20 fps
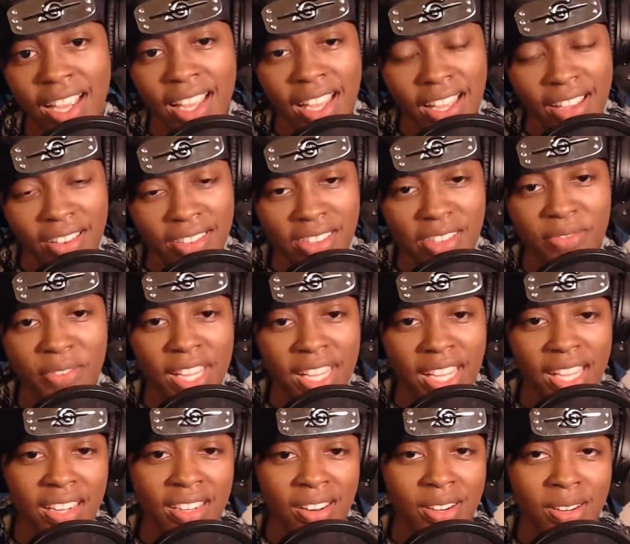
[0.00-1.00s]
if I
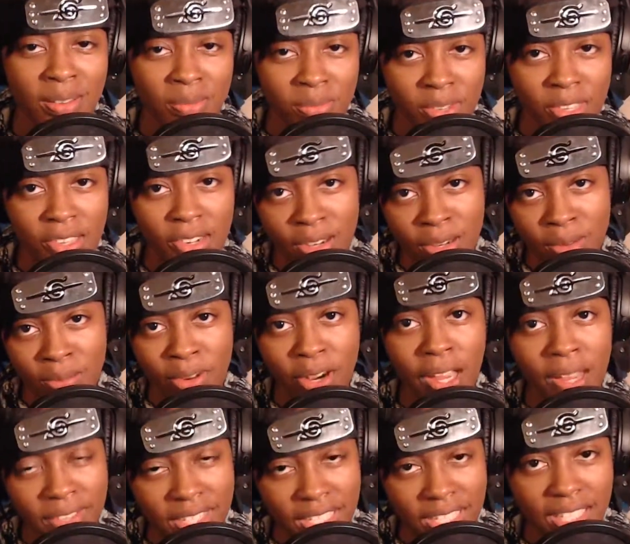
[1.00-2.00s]
get another computer, I'm
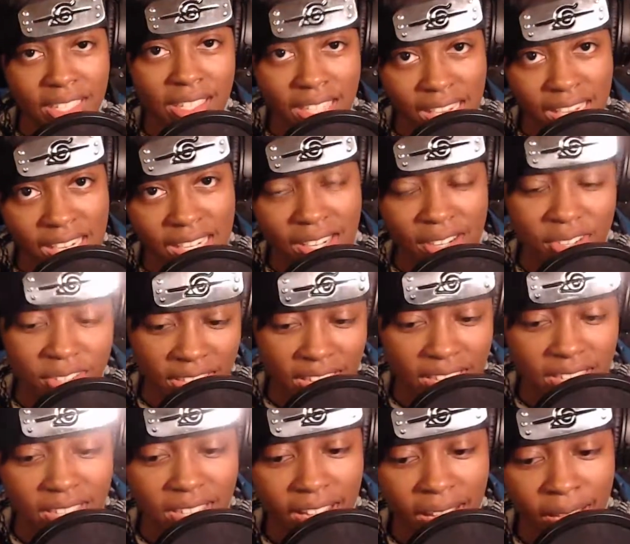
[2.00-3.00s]
probably just gonna get another
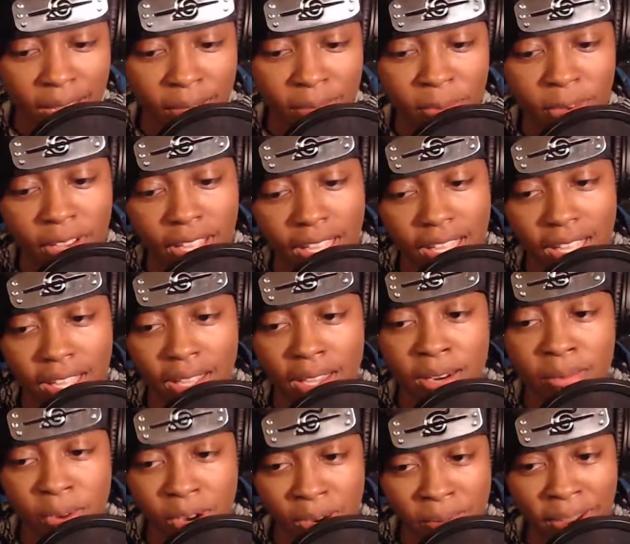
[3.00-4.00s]
desktop and a
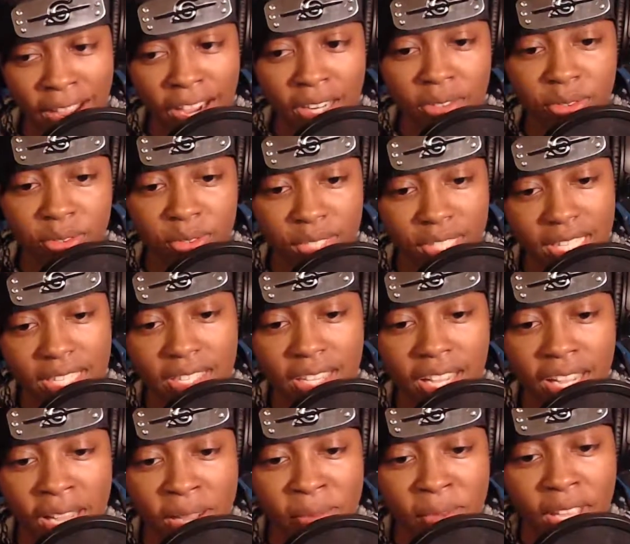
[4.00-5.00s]
more powerful
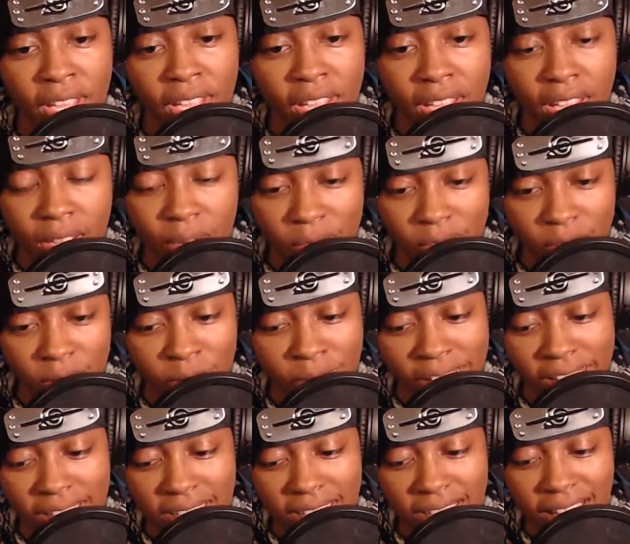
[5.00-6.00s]
desktop, which
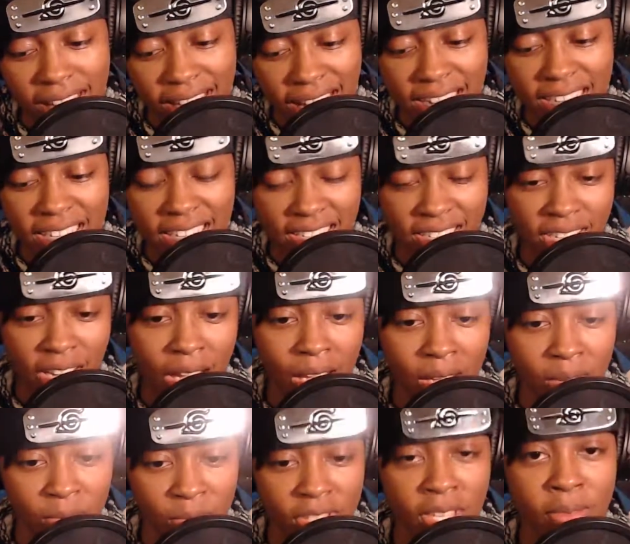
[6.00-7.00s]
means that desktop
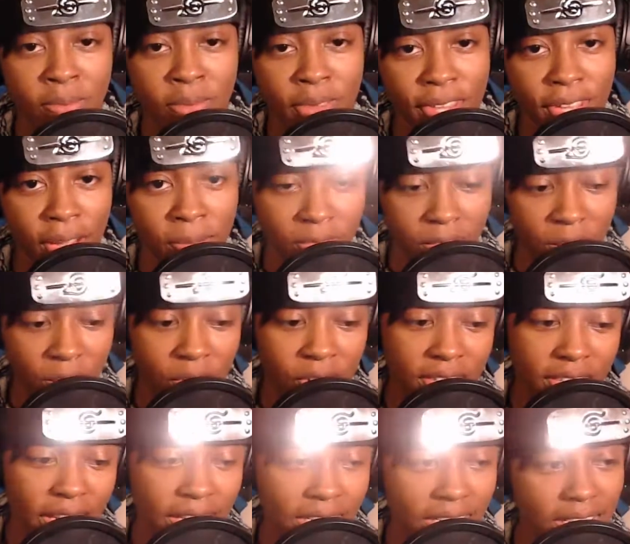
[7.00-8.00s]
would then become the
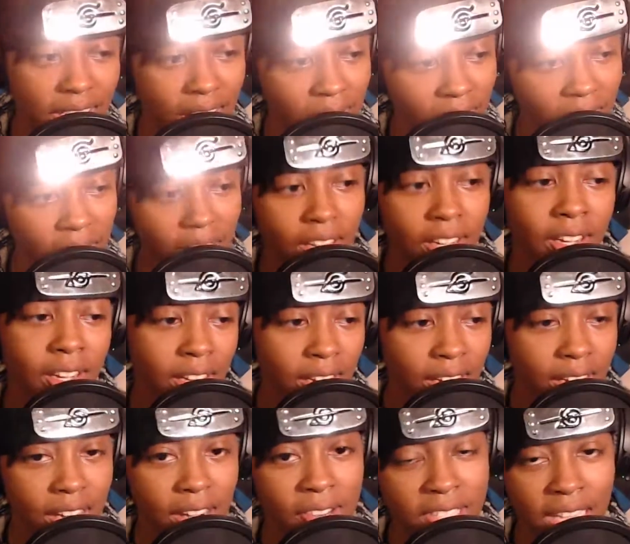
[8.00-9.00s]
workstation out here,
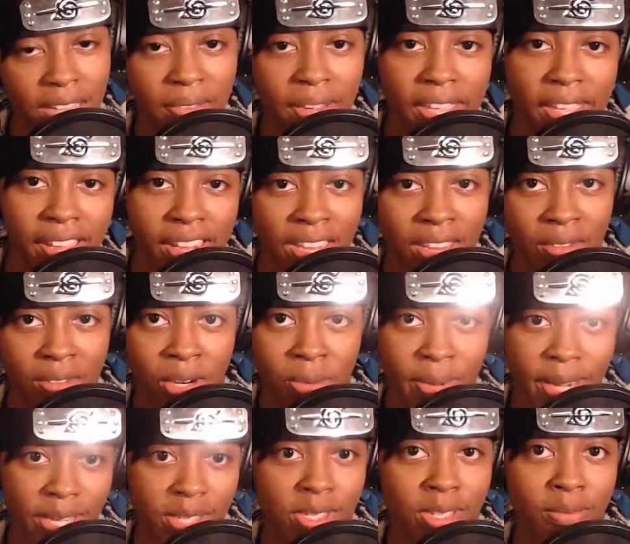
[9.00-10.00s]
and I would take my Alienware
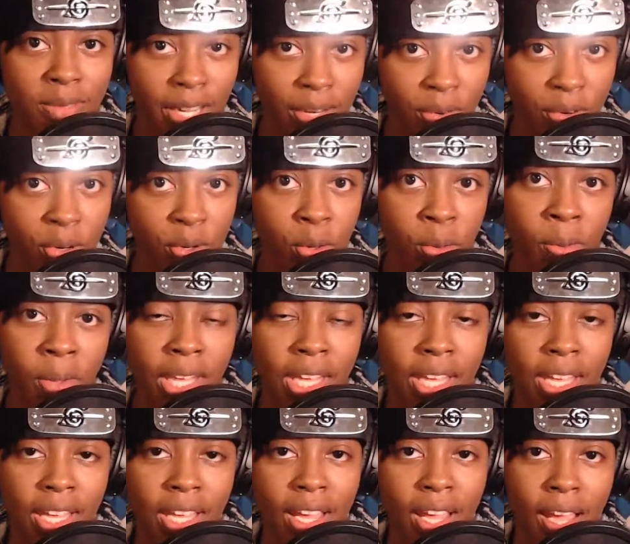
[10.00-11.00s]
back to my room.
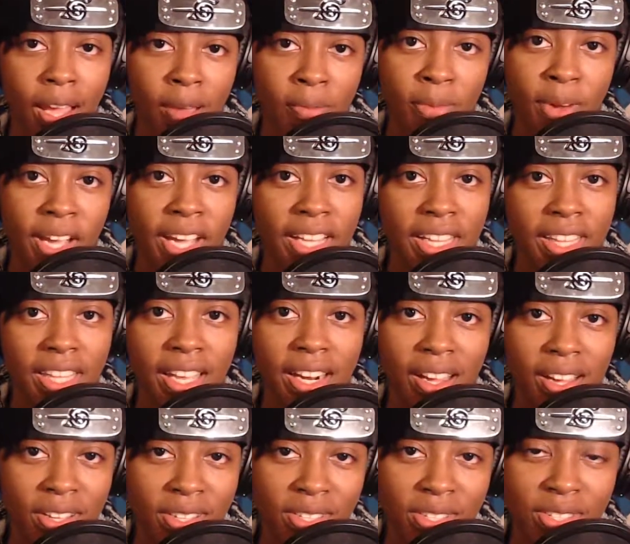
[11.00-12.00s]
But that
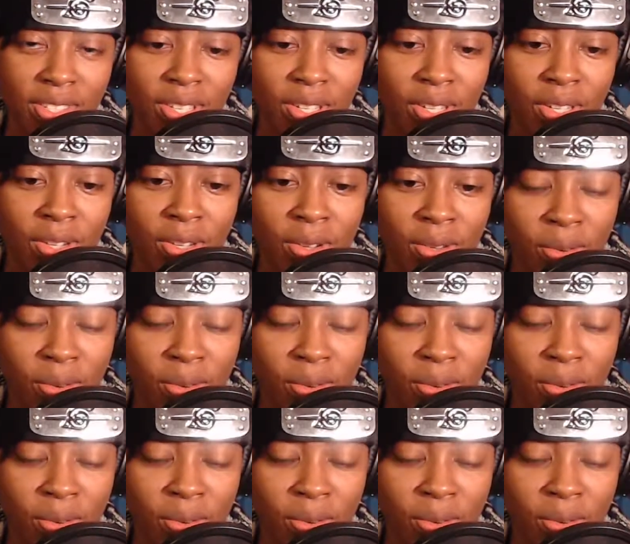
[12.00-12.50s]
also